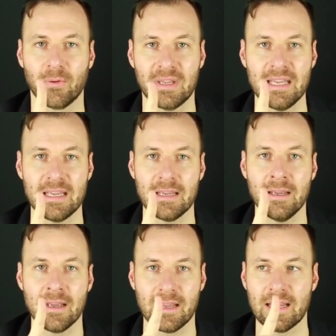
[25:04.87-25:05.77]
key
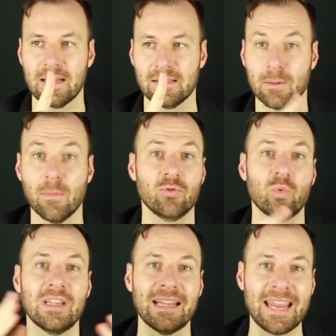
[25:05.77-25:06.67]
is the most
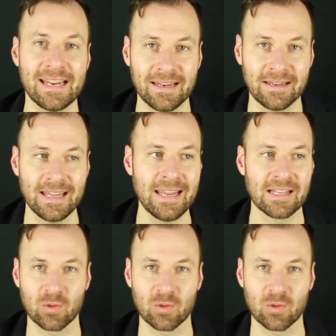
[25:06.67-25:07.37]
related key.